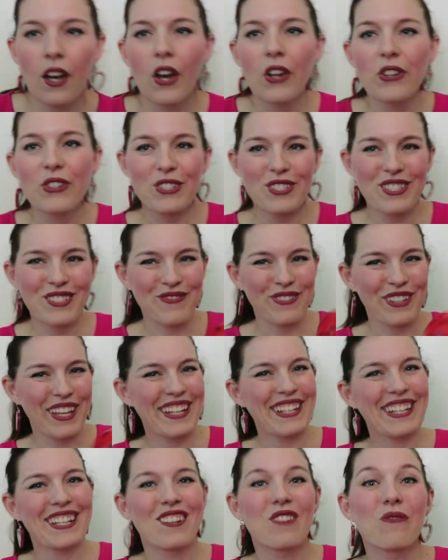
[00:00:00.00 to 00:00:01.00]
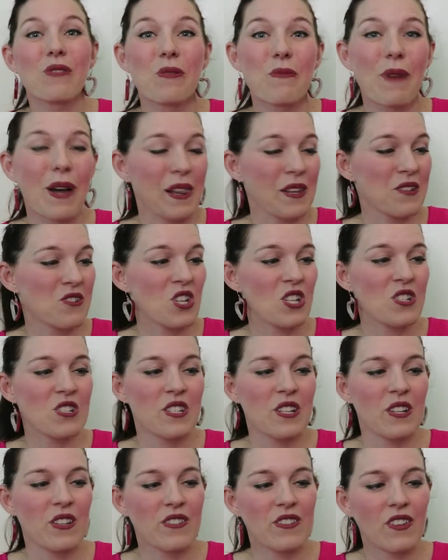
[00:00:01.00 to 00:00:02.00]
Just inflating it with my agenda
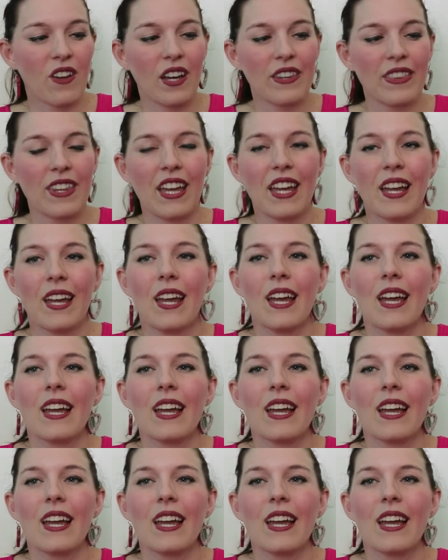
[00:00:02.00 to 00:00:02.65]
to the side there.